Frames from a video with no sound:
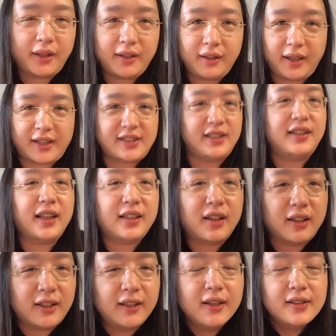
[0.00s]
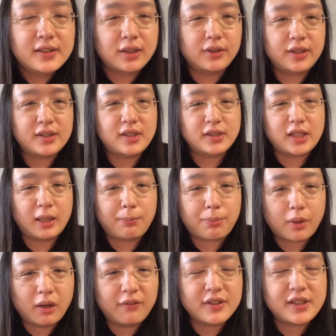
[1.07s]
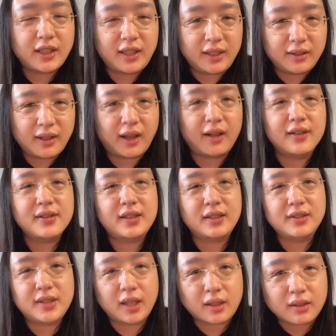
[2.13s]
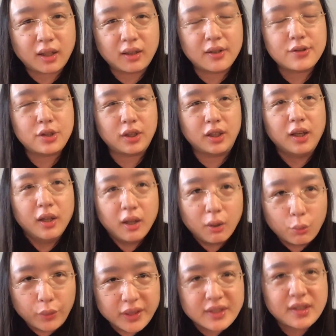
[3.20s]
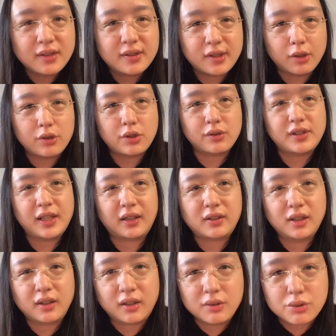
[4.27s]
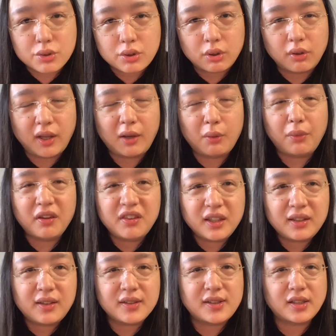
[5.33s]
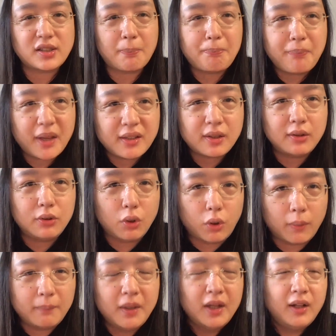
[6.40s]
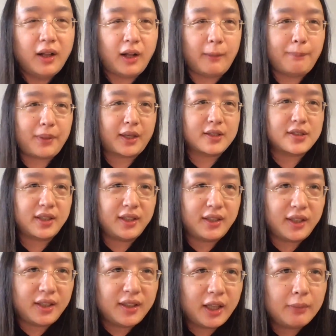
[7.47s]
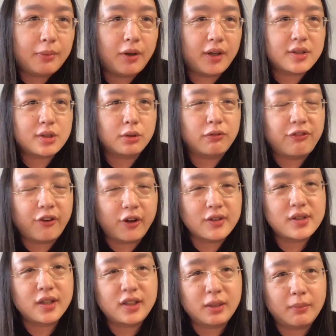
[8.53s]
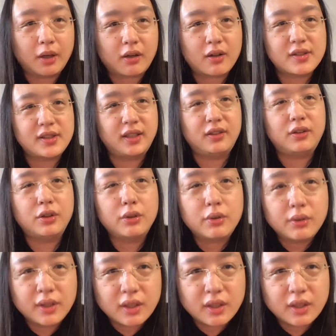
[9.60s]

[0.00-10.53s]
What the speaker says: accidentally. So this is a privacy enhancing technology with social sector control. And we think this is a better norm because it enables us to foster democracy during